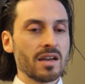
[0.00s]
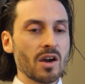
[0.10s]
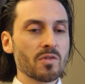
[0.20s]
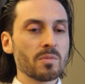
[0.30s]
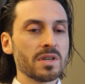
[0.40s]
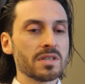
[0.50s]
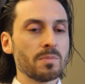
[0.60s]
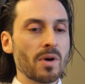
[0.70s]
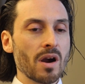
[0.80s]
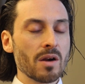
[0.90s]
government
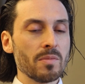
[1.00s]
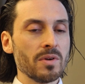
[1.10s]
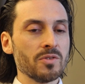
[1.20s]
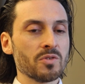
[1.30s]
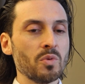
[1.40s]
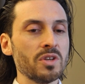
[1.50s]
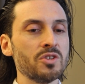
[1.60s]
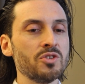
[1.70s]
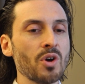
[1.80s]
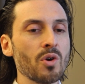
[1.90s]
departments
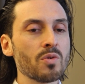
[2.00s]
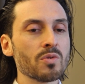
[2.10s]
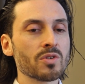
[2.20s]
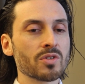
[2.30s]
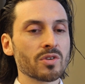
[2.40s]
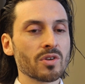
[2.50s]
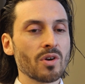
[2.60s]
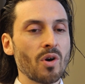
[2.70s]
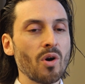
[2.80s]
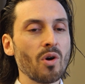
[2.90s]
which don't
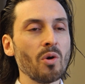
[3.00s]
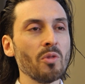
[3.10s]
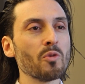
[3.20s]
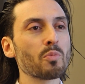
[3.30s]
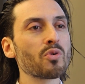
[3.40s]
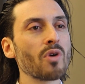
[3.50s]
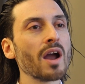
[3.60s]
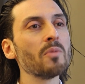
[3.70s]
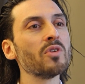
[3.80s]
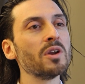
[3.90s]
hold the
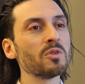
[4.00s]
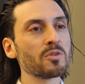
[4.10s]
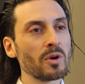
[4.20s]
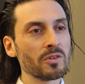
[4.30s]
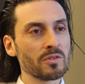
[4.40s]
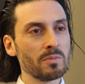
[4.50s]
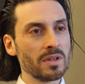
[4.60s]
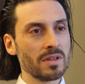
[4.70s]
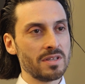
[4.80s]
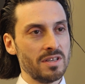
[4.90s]
primary
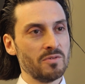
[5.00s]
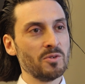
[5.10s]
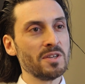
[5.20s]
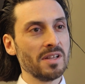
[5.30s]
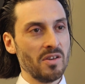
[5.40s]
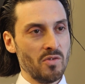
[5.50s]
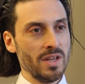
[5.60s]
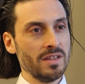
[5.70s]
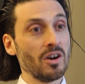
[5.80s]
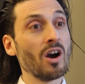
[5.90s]
responsibility for
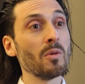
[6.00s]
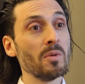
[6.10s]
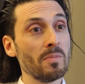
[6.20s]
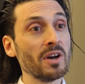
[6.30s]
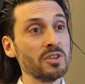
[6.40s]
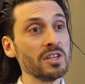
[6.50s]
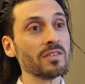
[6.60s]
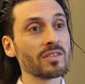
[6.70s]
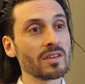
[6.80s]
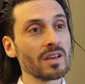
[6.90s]
delivering the carbon
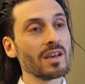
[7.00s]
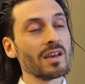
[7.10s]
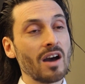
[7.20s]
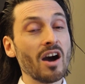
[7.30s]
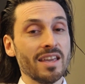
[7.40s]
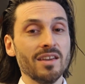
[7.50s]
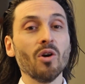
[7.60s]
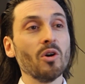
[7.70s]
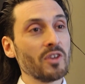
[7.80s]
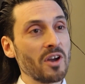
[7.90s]
budgets, i.e.
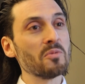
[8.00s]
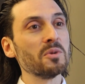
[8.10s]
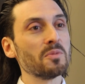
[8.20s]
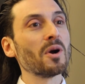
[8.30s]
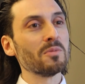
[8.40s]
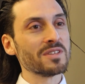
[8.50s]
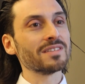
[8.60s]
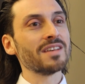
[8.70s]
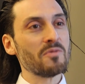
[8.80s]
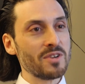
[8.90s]
all the government departments
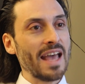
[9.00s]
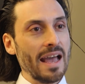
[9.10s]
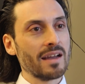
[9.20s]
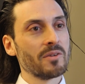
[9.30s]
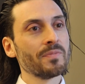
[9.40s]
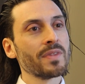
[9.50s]
except for DECC,